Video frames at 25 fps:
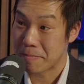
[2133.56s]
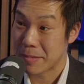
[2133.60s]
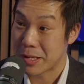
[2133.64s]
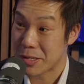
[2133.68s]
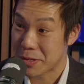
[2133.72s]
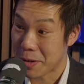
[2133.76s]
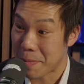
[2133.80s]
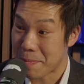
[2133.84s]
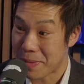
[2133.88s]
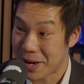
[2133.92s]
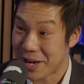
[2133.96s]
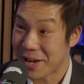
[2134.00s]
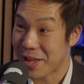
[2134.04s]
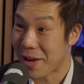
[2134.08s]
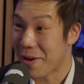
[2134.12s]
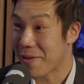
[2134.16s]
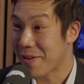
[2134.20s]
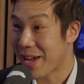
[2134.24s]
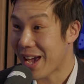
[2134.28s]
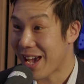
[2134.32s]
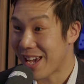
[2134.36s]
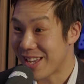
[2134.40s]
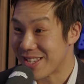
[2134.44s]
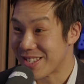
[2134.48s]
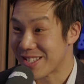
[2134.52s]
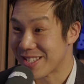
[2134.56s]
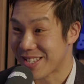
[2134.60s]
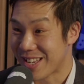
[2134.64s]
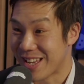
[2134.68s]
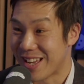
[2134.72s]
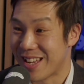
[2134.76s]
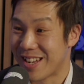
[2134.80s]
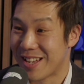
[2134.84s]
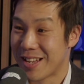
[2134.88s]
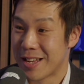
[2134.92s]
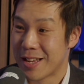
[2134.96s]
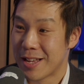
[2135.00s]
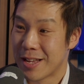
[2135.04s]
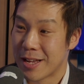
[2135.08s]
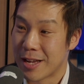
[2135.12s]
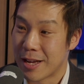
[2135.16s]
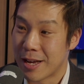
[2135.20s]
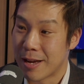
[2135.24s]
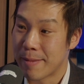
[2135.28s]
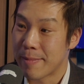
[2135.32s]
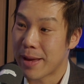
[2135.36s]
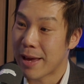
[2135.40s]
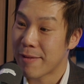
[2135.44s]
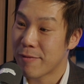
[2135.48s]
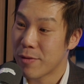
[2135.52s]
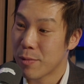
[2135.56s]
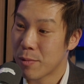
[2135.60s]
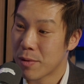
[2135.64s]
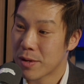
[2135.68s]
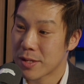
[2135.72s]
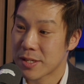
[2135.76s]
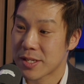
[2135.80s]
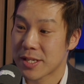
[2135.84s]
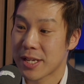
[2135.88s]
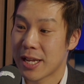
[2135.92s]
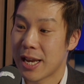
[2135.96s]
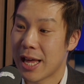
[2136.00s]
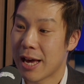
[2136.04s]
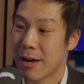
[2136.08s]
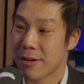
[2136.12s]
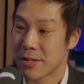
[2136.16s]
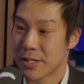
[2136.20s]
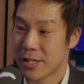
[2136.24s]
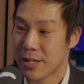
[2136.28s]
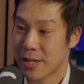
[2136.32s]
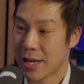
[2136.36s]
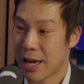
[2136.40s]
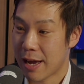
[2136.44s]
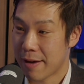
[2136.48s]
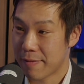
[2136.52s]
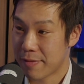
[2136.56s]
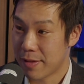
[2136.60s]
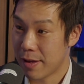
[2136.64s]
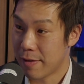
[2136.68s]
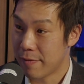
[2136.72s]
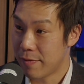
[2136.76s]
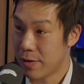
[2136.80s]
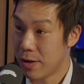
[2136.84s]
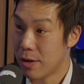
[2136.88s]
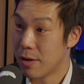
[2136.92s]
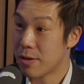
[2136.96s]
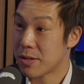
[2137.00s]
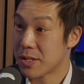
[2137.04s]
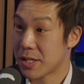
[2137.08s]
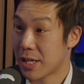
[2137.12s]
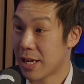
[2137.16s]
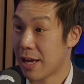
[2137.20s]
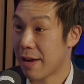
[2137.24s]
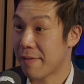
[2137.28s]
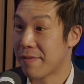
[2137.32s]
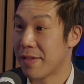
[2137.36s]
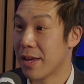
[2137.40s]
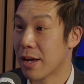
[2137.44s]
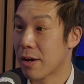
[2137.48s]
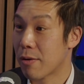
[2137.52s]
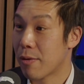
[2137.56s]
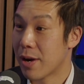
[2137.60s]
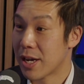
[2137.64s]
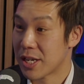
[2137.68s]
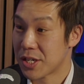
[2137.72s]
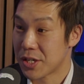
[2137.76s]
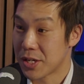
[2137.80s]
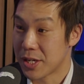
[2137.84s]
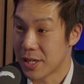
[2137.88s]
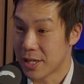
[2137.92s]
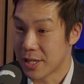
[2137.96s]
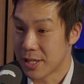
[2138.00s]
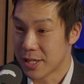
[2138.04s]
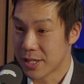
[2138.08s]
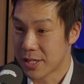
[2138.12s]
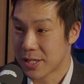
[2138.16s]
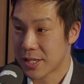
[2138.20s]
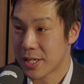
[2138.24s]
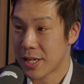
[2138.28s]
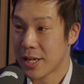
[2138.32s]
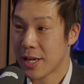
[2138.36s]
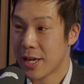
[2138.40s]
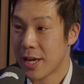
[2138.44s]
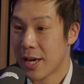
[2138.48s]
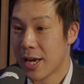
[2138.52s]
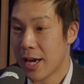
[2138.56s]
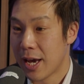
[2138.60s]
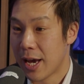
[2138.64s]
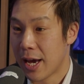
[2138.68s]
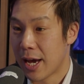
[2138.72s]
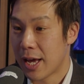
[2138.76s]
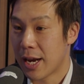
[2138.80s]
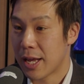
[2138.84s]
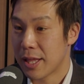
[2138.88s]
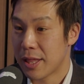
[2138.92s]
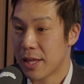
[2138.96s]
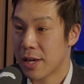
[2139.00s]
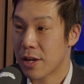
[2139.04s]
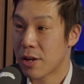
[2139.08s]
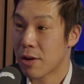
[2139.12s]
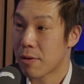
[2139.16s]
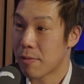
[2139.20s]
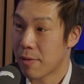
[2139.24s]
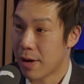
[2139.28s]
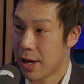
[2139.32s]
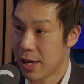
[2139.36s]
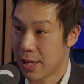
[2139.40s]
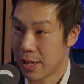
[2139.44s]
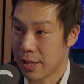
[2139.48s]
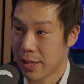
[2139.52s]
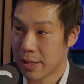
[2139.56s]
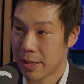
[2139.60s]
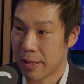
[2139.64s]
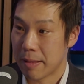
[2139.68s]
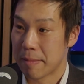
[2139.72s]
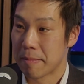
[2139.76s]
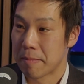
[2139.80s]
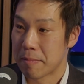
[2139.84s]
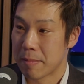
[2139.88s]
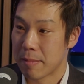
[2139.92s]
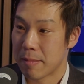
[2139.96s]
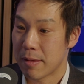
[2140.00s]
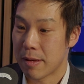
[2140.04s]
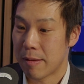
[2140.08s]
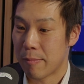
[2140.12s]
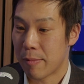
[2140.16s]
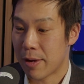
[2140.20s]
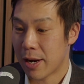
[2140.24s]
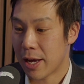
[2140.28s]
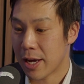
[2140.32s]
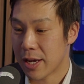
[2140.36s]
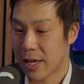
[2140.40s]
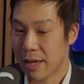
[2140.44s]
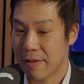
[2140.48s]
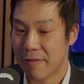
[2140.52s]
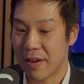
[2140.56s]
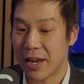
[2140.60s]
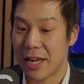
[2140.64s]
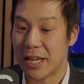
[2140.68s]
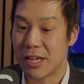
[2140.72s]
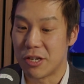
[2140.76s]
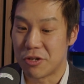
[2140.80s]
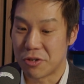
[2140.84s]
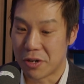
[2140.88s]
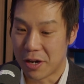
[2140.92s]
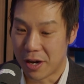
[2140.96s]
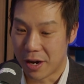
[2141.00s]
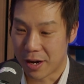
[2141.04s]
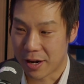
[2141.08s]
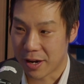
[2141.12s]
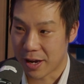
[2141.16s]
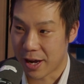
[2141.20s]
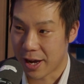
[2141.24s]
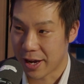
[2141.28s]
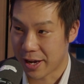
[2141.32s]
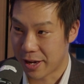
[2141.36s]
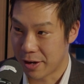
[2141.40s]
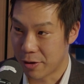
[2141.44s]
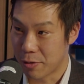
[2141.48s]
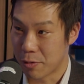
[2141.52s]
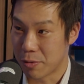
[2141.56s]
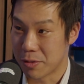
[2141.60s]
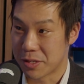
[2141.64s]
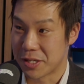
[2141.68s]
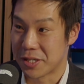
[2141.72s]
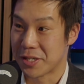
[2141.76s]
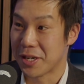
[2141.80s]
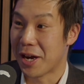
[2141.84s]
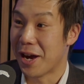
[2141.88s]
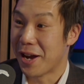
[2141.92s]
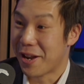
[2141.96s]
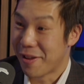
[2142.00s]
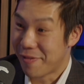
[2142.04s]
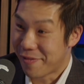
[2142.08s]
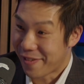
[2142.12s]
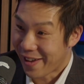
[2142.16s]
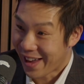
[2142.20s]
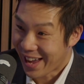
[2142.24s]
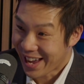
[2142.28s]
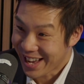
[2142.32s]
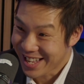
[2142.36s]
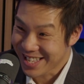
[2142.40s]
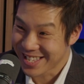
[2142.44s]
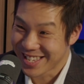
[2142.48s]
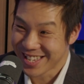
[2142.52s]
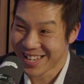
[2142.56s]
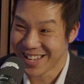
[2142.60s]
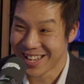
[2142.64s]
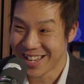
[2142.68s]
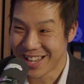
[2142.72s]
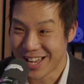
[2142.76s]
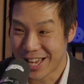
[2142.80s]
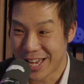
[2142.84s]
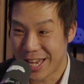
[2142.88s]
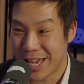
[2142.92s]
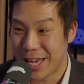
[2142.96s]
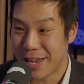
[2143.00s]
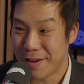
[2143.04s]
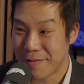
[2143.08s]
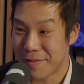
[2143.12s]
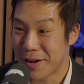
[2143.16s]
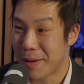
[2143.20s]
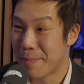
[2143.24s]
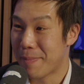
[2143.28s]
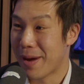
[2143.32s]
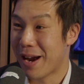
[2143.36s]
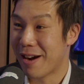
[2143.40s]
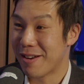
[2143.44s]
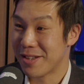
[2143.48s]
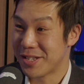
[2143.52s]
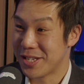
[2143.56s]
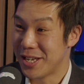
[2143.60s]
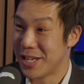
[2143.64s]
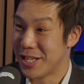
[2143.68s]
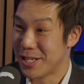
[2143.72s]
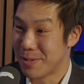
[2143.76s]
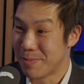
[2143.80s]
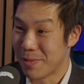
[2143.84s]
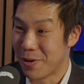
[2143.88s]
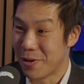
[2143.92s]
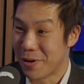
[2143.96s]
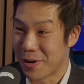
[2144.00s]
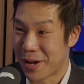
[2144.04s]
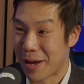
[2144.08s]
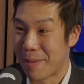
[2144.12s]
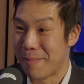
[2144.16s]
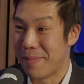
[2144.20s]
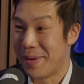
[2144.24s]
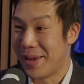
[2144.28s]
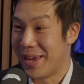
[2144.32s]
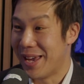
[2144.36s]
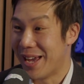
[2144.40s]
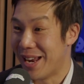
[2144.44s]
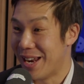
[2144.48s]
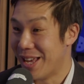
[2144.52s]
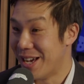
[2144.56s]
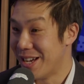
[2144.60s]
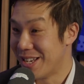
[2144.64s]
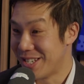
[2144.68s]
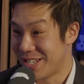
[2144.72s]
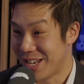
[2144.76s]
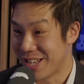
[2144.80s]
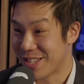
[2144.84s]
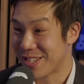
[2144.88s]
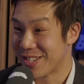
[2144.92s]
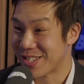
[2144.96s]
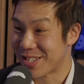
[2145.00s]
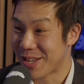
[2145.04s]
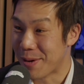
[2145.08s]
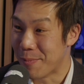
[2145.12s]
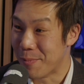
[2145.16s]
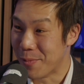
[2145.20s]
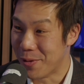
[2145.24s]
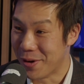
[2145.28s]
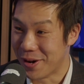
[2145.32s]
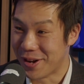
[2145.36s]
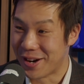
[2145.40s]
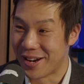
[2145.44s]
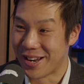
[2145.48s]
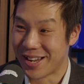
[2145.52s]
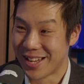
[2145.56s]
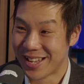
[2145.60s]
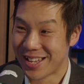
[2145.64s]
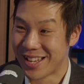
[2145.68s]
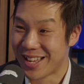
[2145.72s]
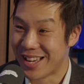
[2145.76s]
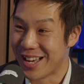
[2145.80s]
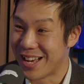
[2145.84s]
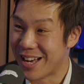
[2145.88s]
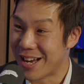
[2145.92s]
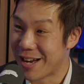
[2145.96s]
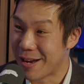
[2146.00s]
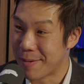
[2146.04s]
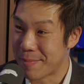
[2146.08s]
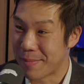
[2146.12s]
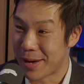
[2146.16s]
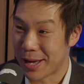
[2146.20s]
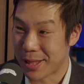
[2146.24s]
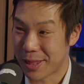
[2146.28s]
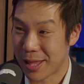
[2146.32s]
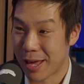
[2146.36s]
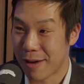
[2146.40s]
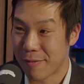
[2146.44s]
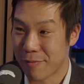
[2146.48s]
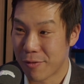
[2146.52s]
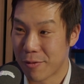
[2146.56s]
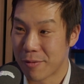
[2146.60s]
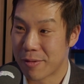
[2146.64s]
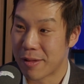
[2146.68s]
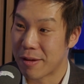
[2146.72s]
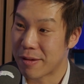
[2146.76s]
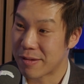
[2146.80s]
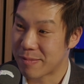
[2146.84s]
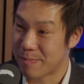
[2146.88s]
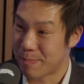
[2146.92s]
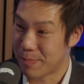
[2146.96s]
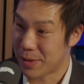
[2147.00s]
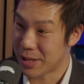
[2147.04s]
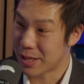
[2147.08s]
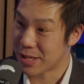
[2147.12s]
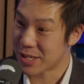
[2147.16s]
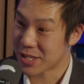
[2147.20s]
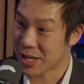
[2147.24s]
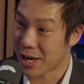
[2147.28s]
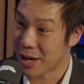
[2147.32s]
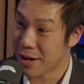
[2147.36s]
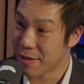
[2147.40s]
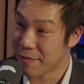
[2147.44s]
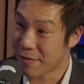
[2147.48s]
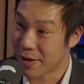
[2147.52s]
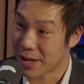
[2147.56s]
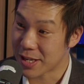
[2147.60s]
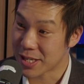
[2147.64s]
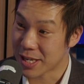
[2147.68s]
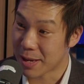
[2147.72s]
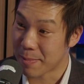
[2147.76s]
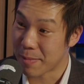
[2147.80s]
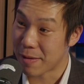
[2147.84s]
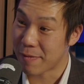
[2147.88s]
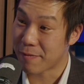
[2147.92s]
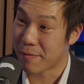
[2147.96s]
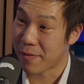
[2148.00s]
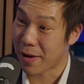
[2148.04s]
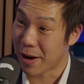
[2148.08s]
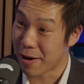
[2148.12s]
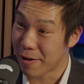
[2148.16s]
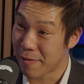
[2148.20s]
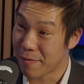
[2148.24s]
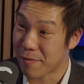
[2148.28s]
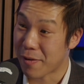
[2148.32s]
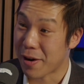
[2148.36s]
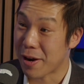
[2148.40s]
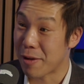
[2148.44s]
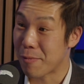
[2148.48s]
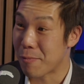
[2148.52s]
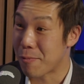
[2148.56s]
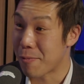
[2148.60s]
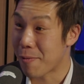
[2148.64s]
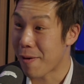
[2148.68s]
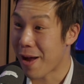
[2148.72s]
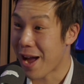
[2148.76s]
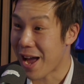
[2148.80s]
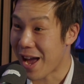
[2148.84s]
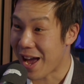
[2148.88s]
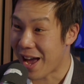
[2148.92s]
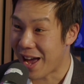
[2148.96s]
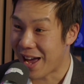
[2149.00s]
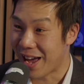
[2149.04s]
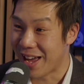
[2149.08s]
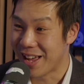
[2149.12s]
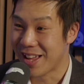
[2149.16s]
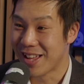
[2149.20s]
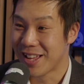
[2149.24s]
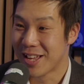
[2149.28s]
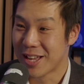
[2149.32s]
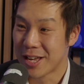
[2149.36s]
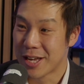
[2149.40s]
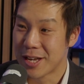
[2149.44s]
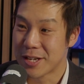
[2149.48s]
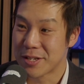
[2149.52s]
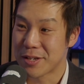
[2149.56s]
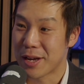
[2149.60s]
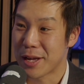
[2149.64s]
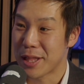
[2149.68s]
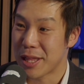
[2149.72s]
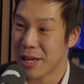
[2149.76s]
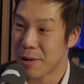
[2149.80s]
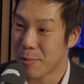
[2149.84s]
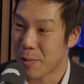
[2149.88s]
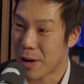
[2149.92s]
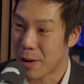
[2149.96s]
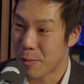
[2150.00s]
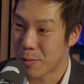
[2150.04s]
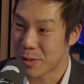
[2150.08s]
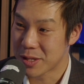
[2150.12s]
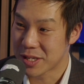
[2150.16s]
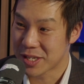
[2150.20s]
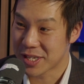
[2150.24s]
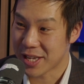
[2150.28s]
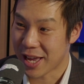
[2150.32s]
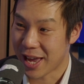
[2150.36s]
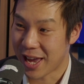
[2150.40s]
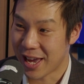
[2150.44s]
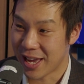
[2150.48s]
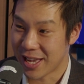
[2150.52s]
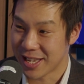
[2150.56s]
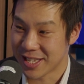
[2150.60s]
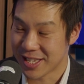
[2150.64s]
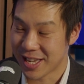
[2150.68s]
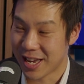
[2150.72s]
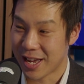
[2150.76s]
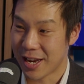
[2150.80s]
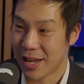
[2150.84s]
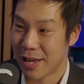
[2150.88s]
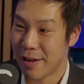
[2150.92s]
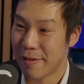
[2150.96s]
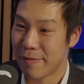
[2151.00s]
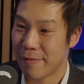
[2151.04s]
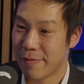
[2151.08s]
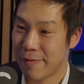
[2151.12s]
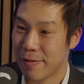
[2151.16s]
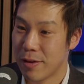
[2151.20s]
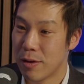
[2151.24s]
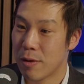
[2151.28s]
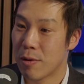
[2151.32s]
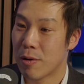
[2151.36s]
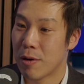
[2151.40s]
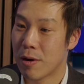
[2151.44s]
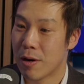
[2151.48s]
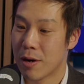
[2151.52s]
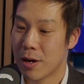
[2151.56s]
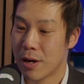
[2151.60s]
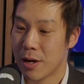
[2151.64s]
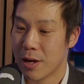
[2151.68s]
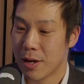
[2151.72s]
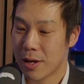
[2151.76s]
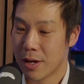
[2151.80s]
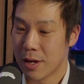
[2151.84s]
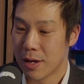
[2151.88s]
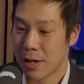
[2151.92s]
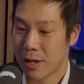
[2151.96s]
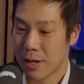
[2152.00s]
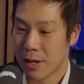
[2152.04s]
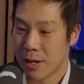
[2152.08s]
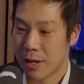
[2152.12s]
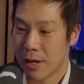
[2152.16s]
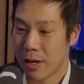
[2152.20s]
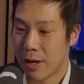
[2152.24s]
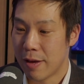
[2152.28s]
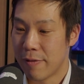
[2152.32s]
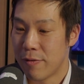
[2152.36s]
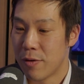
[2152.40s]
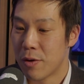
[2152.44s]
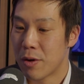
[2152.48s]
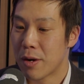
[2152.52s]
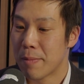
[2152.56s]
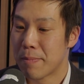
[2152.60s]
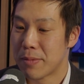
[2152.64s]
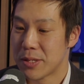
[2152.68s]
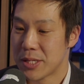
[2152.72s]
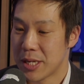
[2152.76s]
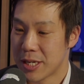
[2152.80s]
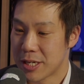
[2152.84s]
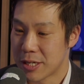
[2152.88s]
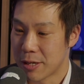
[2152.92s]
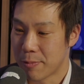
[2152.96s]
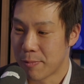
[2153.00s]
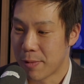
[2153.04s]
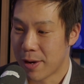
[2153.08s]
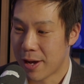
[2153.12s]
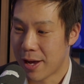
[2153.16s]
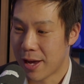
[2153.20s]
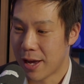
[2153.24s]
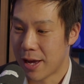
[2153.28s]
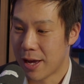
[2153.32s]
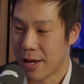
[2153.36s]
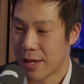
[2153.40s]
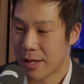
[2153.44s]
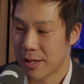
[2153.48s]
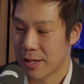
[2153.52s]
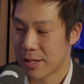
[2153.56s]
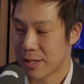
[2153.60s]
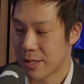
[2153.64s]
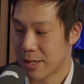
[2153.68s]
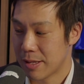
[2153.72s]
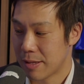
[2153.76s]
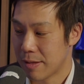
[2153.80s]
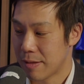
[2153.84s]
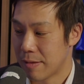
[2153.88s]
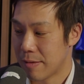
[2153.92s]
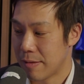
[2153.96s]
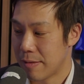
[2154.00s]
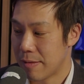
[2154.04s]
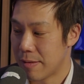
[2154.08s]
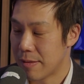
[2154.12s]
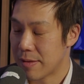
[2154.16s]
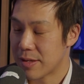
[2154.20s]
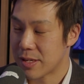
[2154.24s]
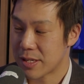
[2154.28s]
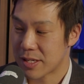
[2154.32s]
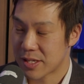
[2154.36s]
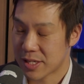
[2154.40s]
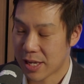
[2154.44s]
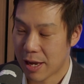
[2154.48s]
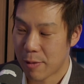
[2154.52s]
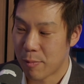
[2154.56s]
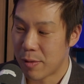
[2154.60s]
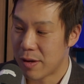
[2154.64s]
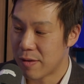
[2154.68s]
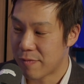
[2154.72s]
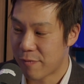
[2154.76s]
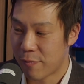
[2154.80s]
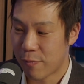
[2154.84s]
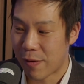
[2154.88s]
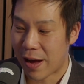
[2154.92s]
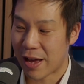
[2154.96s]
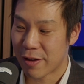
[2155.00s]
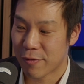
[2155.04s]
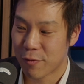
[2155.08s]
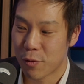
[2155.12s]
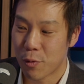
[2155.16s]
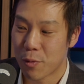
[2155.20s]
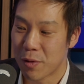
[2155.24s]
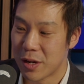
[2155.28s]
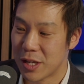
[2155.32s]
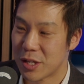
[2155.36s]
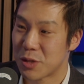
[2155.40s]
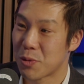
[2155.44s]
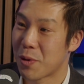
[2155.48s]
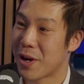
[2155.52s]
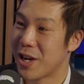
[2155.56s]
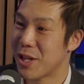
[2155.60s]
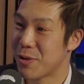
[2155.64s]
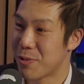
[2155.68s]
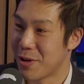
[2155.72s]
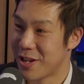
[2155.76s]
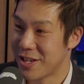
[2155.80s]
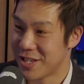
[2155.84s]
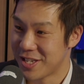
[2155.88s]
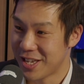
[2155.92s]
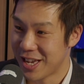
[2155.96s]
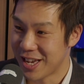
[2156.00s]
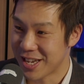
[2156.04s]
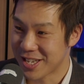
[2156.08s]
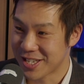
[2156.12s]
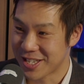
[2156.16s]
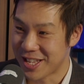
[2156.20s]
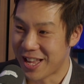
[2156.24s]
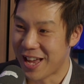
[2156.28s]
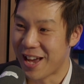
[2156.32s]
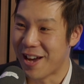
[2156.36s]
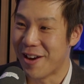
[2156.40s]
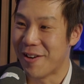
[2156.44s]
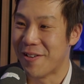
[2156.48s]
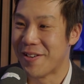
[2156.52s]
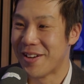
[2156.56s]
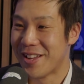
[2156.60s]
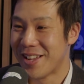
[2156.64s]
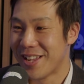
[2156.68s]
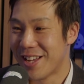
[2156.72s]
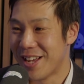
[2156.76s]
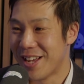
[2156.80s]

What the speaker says: It's completely okay, isn't it? Everyone's allowed to have their views and have their questions. And I think you're right. When I give any drug, I can cause a side effect. Even a paracetamol can be allergic to someone, and therefore, but the side effects can be very, very rare. So I think what I would say is that if you're in a position where, let's say we fast forward in 2026 now,